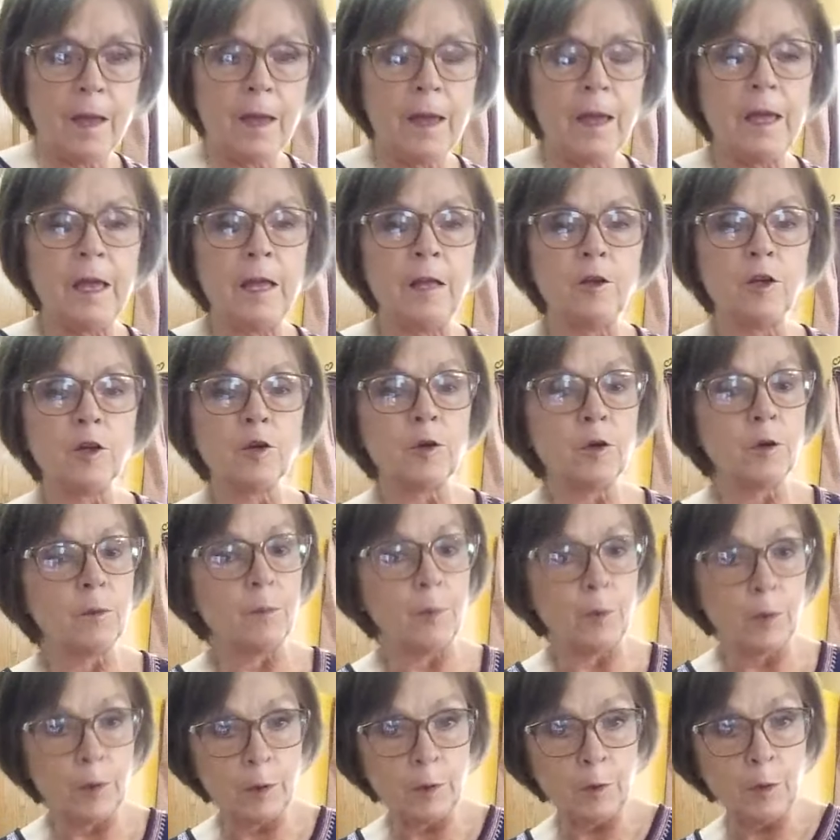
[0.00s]
And you're going to
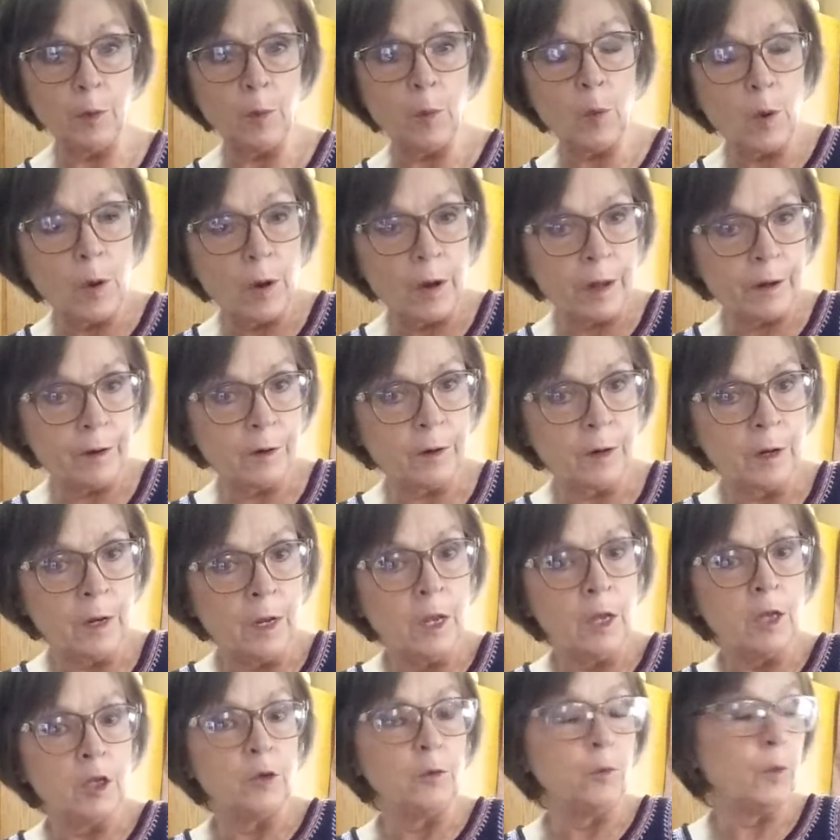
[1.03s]
boil the water.
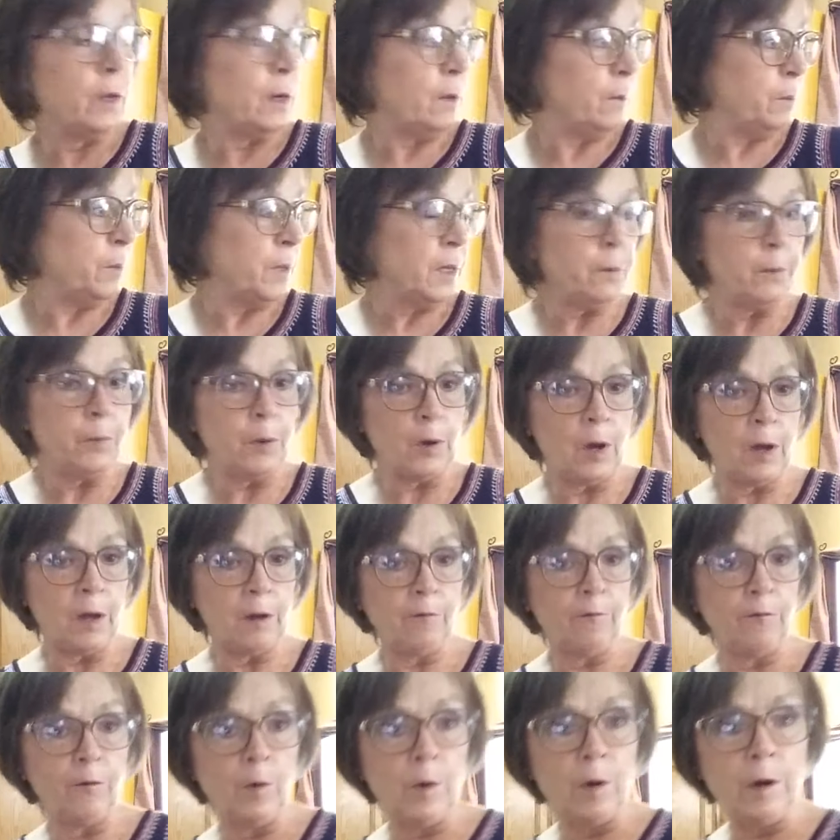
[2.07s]
You want a big pot
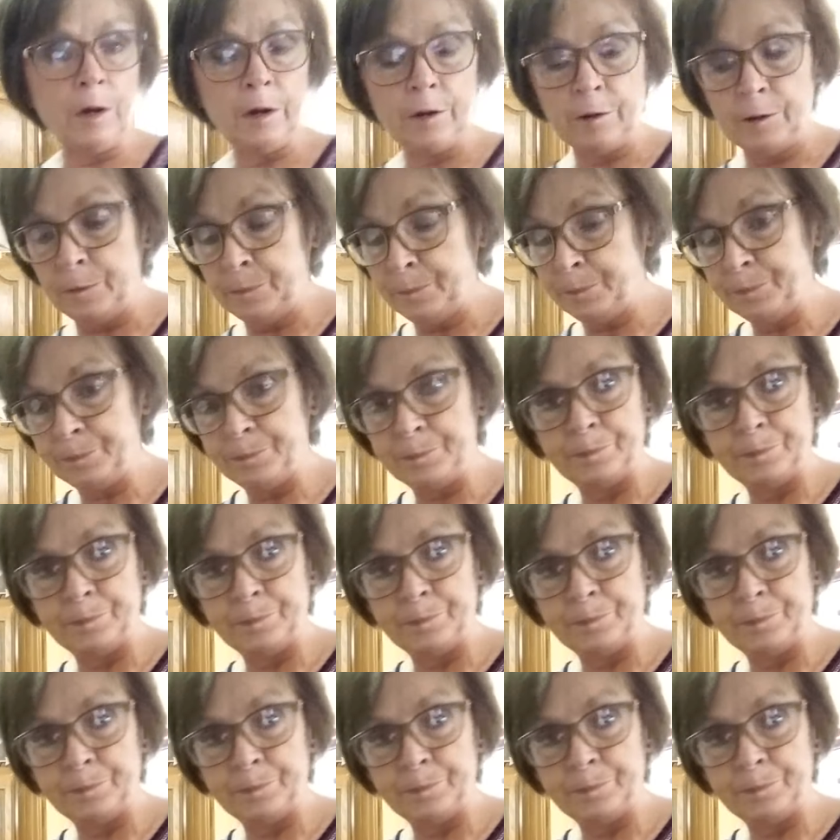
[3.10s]
of water.